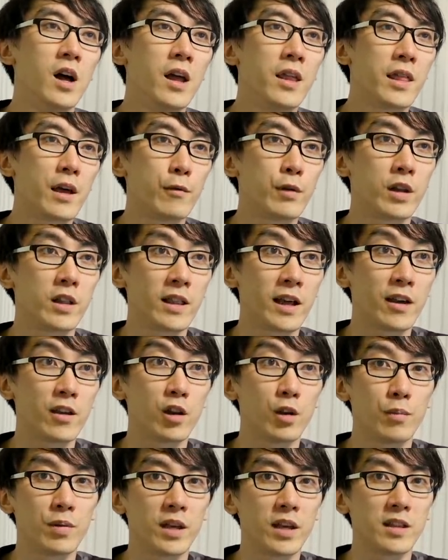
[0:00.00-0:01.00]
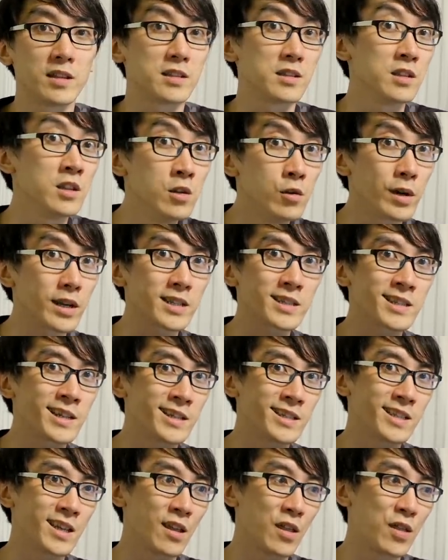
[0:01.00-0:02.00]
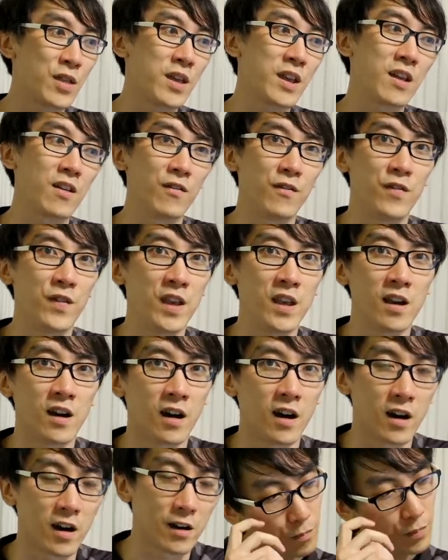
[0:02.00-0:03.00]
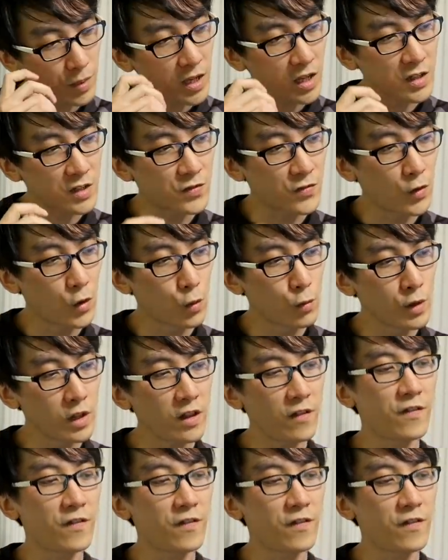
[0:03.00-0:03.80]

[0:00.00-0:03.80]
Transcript: that would allow you to play this new exciting thing, VR. PS4 really